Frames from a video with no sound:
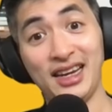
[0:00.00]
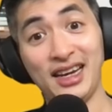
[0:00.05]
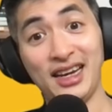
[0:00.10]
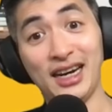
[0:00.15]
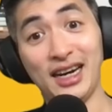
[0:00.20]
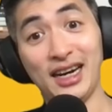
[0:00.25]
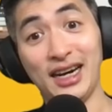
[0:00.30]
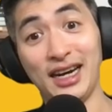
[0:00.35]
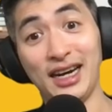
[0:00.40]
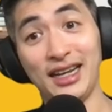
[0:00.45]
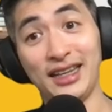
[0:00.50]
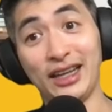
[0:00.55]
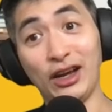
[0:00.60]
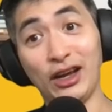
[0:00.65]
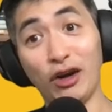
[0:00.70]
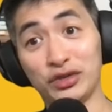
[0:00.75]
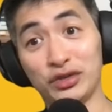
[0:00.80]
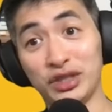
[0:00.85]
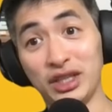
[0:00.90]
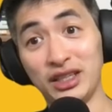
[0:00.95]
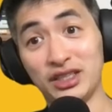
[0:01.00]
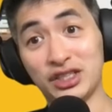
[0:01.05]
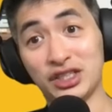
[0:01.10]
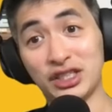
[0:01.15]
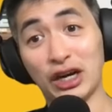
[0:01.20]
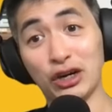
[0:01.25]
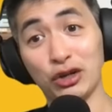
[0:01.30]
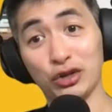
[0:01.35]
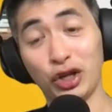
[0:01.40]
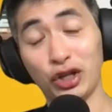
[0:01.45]
Uh, they wow. obviously
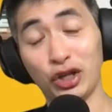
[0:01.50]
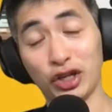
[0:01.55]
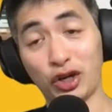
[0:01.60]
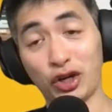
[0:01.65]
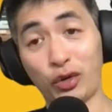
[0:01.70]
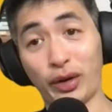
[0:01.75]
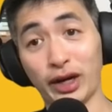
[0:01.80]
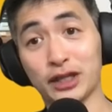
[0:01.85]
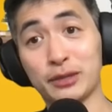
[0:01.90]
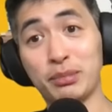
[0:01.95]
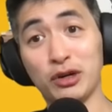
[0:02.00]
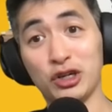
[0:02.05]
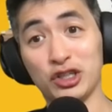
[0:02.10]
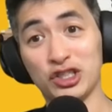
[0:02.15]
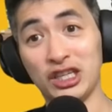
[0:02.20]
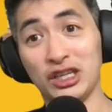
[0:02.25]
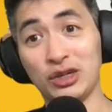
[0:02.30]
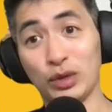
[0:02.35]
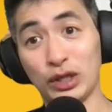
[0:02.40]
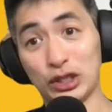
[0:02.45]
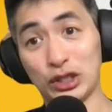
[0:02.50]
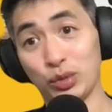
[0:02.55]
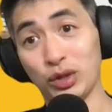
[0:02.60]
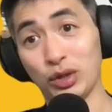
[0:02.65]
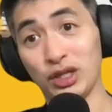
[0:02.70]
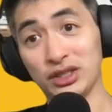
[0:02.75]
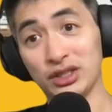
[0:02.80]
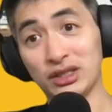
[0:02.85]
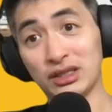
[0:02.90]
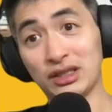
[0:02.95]
settled on the correct person, which
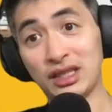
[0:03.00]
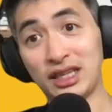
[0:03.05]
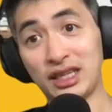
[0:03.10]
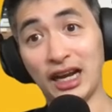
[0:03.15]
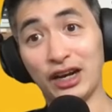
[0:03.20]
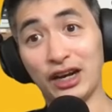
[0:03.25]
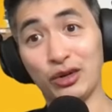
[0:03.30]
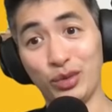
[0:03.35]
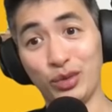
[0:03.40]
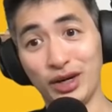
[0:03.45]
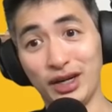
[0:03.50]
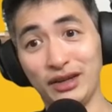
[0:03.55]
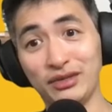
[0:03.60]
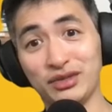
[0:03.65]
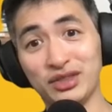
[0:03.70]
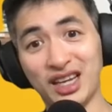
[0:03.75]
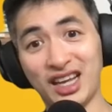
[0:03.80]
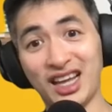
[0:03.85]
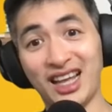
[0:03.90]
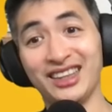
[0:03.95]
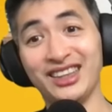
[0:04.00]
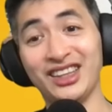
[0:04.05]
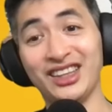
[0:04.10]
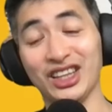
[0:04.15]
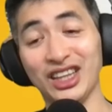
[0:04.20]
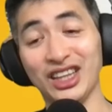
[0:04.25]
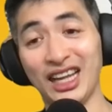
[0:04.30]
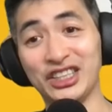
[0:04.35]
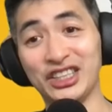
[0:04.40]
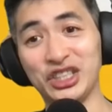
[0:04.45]
was Keanu Reeves, the
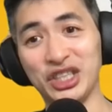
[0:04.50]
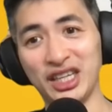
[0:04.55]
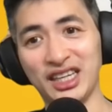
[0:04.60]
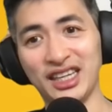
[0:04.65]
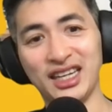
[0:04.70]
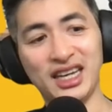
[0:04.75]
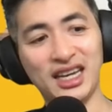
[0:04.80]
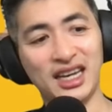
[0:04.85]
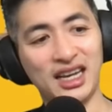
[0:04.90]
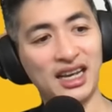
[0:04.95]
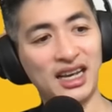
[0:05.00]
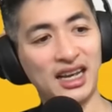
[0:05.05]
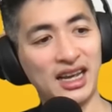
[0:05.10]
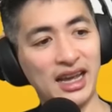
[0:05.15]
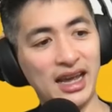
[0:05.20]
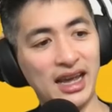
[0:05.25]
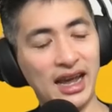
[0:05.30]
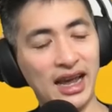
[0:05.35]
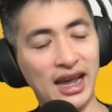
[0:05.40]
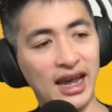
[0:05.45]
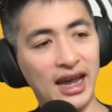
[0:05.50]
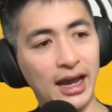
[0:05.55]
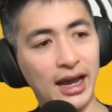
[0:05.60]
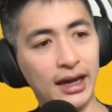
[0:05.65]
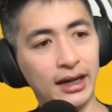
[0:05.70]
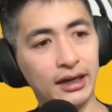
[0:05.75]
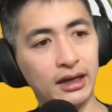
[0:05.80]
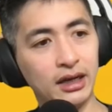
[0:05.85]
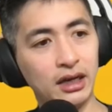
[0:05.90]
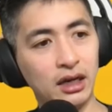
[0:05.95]
legend.
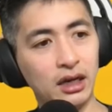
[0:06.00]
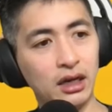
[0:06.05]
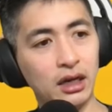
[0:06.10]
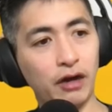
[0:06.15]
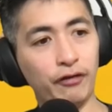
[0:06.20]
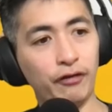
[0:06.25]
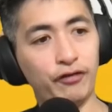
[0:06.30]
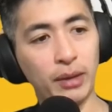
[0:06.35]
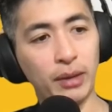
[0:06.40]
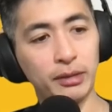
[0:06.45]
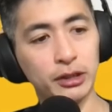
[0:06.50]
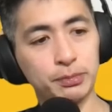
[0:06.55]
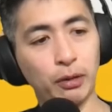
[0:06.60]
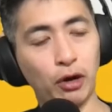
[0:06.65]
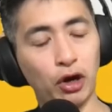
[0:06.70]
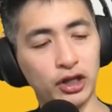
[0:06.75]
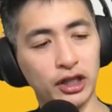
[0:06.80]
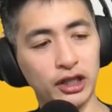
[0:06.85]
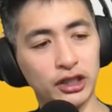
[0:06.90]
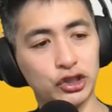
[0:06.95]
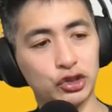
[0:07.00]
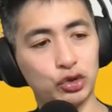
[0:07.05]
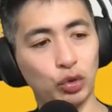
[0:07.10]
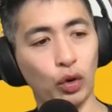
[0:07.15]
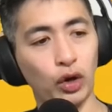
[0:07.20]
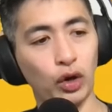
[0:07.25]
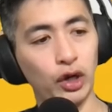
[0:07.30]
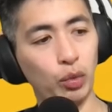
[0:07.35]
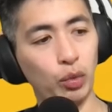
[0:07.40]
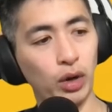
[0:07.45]
And a famous part of this
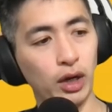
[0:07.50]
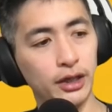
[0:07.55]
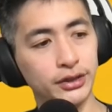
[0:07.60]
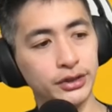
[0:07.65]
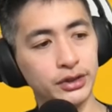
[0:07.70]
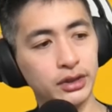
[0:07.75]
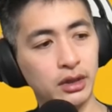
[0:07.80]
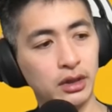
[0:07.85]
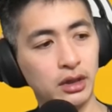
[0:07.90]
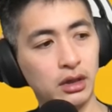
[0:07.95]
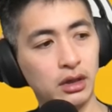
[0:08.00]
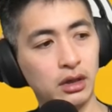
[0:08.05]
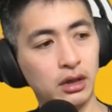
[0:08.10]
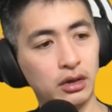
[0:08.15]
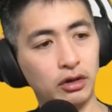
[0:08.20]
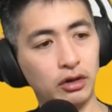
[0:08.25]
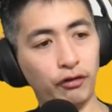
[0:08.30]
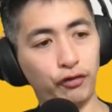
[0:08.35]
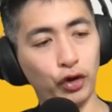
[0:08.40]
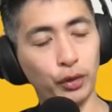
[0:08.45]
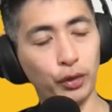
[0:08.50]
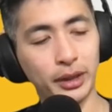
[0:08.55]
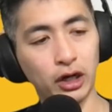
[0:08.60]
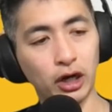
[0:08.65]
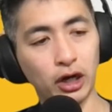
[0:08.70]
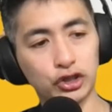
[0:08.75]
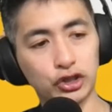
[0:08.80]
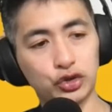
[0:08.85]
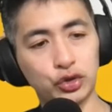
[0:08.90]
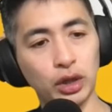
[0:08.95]
story was they're filming in
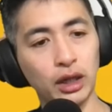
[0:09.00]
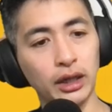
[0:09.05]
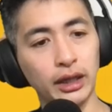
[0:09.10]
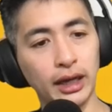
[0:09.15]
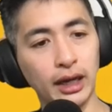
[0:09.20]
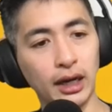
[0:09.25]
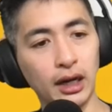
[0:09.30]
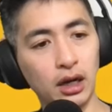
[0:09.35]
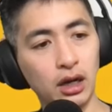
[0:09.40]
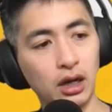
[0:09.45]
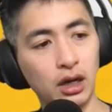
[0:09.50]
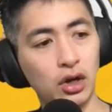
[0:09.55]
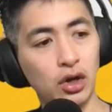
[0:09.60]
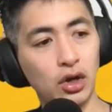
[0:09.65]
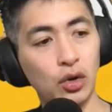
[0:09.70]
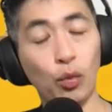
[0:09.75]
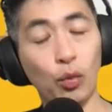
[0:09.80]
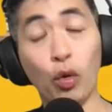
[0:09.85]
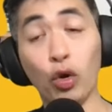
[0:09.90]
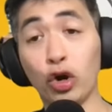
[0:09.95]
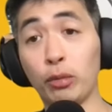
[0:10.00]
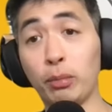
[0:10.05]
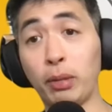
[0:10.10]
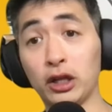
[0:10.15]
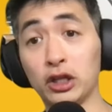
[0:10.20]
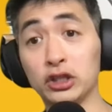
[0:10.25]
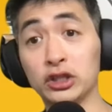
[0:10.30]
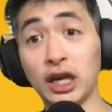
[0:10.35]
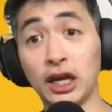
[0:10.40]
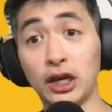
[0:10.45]
Australia. Warner
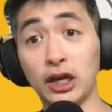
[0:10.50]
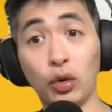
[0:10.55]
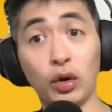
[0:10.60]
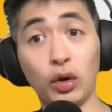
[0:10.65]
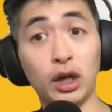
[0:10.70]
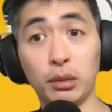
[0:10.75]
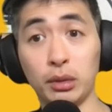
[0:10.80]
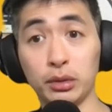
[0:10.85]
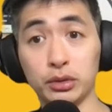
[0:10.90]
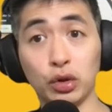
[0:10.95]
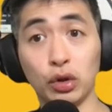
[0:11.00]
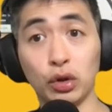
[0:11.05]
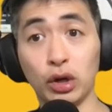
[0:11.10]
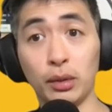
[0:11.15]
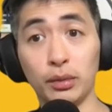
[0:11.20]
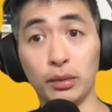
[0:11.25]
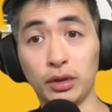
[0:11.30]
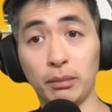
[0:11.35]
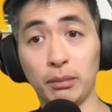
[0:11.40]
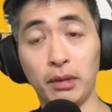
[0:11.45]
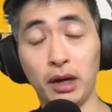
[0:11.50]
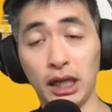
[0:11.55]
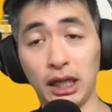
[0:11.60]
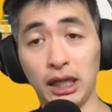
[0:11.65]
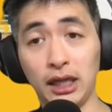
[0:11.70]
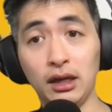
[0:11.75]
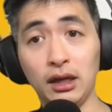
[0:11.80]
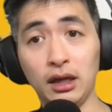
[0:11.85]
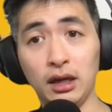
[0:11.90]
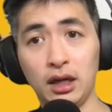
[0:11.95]
Brothers had no idea what was going on with the
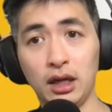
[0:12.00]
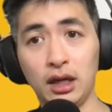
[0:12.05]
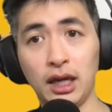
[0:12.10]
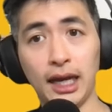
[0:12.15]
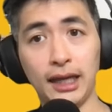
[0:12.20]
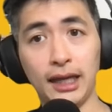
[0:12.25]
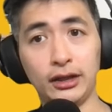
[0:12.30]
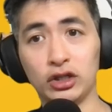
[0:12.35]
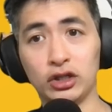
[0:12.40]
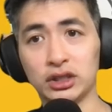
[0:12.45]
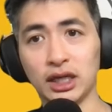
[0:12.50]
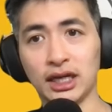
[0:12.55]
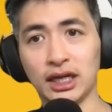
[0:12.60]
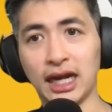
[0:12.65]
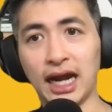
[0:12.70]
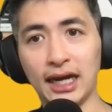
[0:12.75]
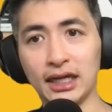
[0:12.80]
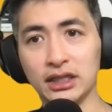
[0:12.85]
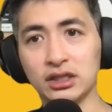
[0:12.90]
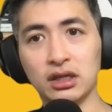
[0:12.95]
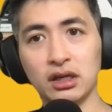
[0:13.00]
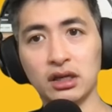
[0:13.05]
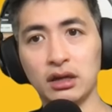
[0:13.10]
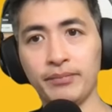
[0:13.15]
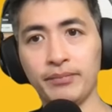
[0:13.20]
money and they're just like, guys,